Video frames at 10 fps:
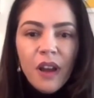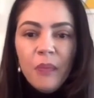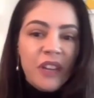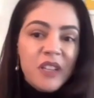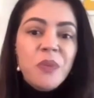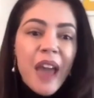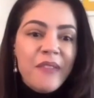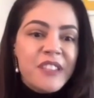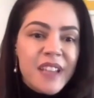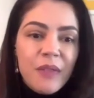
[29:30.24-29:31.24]
uh, because we
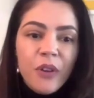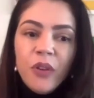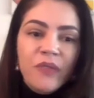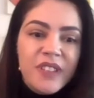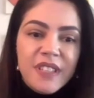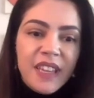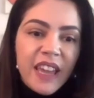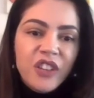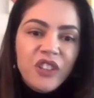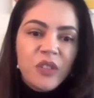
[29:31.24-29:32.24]
have several
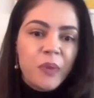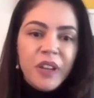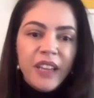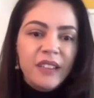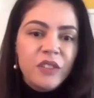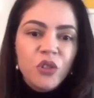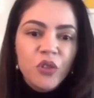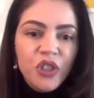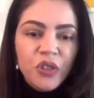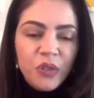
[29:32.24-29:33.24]
investigations related to
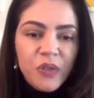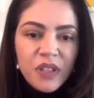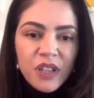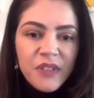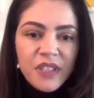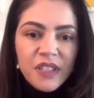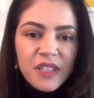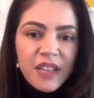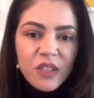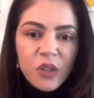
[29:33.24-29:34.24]
digital
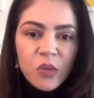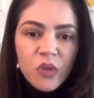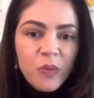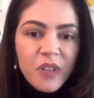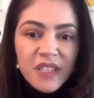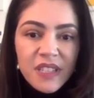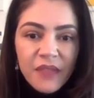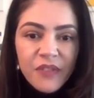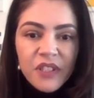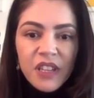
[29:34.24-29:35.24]
services as consumer
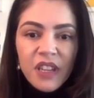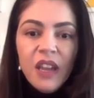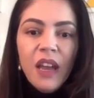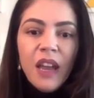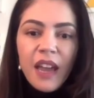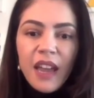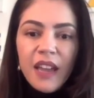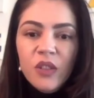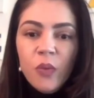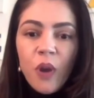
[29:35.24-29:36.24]
safety and